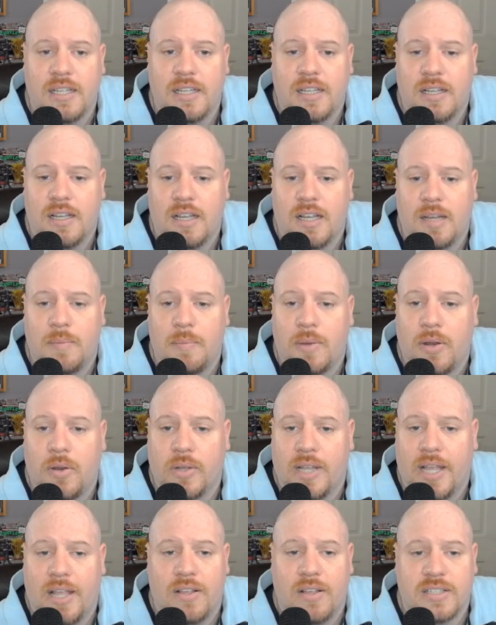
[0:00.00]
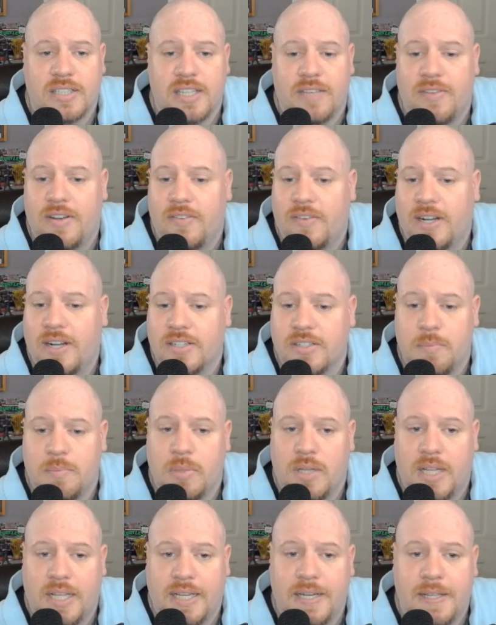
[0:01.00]
Mario Galaxy. I've never actually
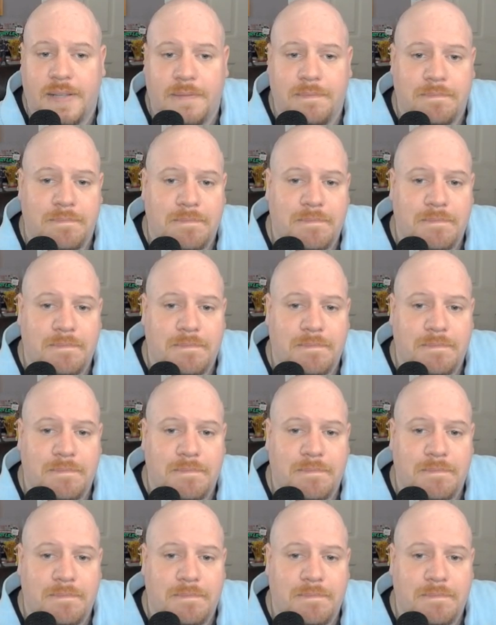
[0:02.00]
played it.